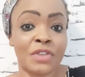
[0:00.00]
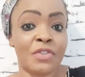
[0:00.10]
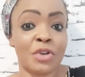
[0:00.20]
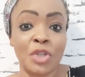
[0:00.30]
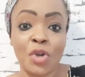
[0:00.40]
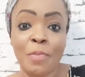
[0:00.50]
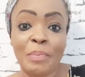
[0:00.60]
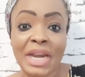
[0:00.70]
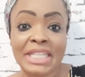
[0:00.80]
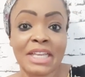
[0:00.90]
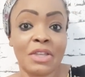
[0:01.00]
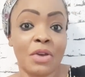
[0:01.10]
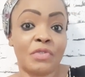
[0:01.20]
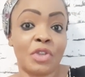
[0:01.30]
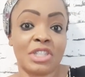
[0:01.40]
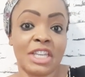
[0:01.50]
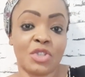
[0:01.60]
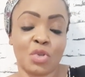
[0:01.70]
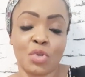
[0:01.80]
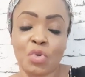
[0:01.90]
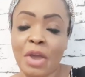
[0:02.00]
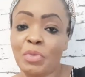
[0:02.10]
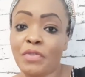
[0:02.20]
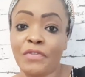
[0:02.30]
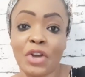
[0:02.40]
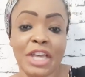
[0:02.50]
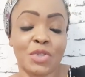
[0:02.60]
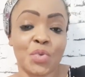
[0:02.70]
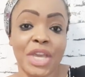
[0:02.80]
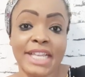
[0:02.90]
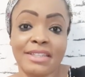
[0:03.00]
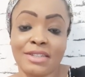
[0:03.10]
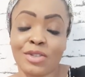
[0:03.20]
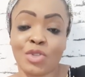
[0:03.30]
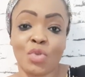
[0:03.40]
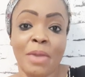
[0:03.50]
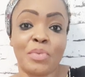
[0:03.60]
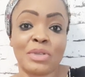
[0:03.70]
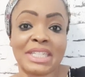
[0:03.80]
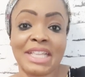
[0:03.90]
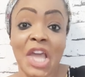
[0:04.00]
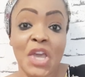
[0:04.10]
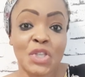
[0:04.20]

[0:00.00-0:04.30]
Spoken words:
If you're new, please, and you have not yet subscribed, don't forget to hit the subscribe button.